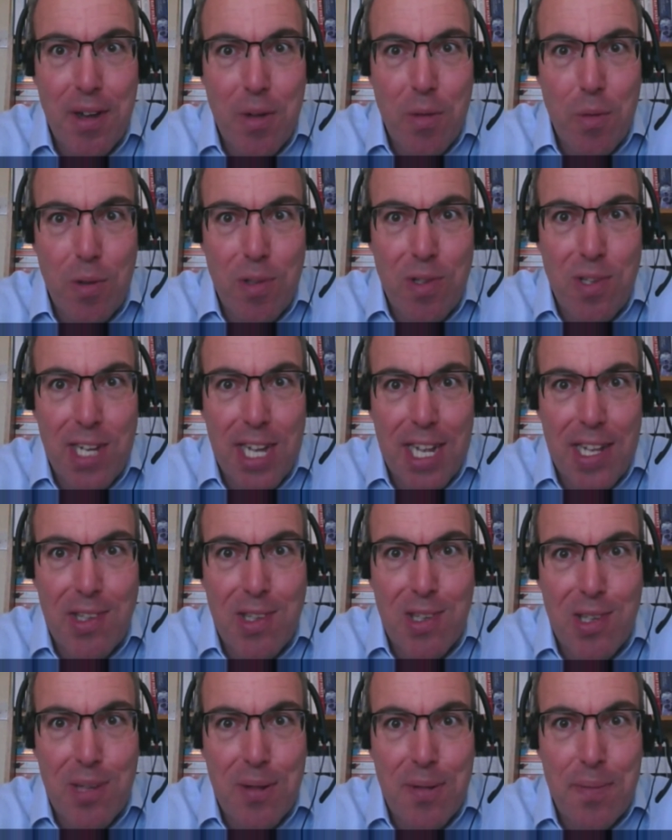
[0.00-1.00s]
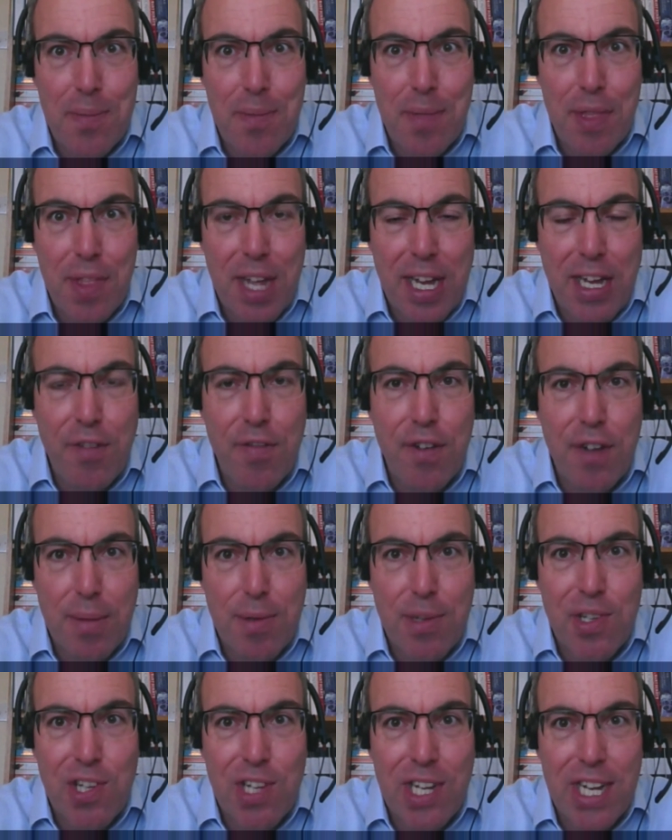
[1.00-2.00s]
once again soon. Thank you very
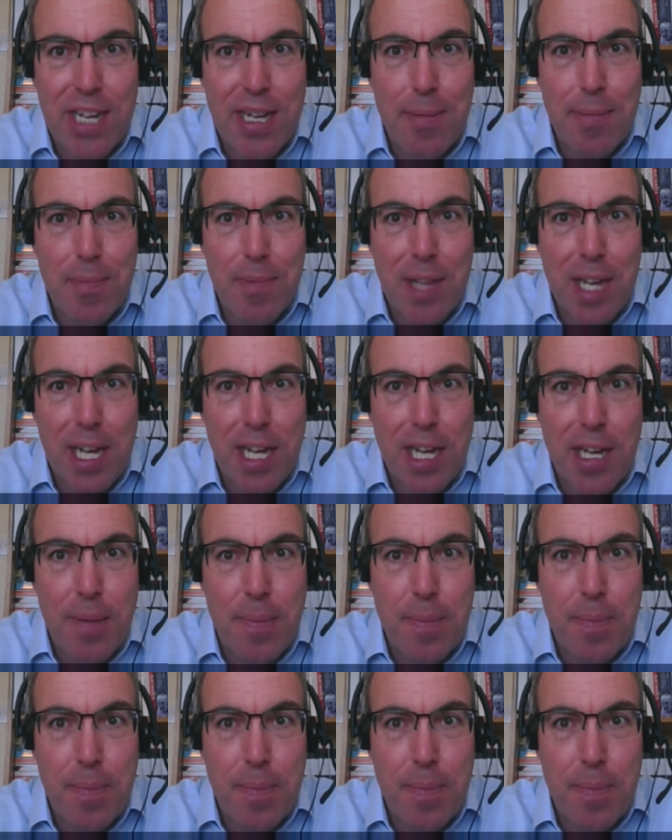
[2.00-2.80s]
much indeed. Thank you.